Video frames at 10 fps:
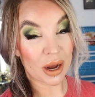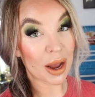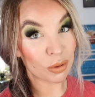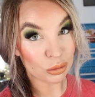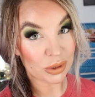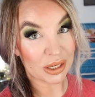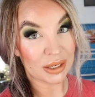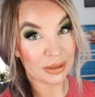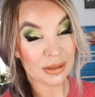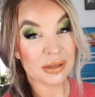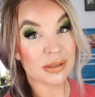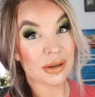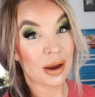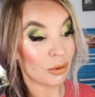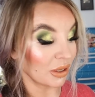I won't be eating these.
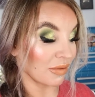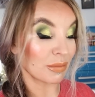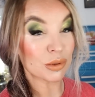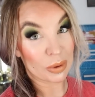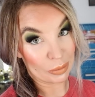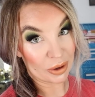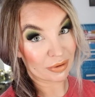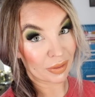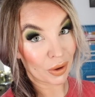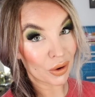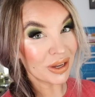I will give them to my boyfriend though.